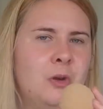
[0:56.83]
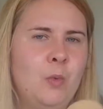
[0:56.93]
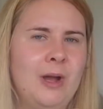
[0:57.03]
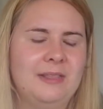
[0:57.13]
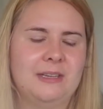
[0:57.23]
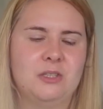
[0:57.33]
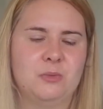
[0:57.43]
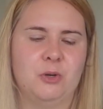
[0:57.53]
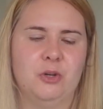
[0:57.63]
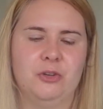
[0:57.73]
I'm gonna wet this
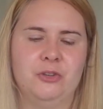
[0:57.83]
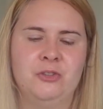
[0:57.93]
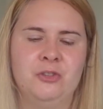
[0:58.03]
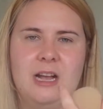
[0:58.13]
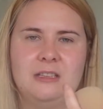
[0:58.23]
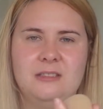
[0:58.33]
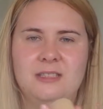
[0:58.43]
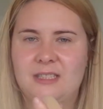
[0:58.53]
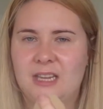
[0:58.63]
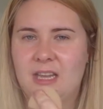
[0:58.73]
sponge and
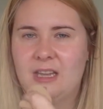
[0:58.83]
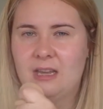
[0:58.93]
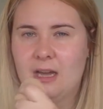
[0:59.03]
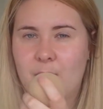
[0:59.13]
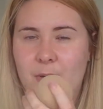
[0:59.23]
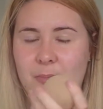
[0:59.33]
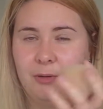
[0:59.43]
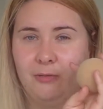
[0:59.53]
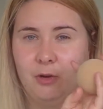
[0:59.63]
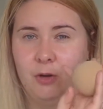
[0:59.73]
see how it
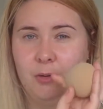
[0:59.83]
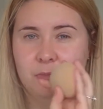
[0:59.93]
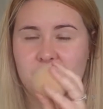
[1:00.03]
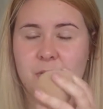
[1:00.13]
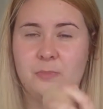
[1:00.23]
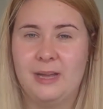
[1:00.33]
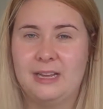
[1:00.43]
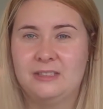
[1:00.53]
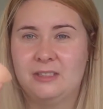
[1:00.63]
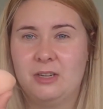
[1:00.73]
performs
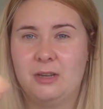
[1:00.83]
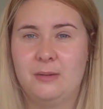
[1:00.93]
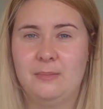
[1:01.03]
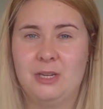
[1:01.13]
compared to my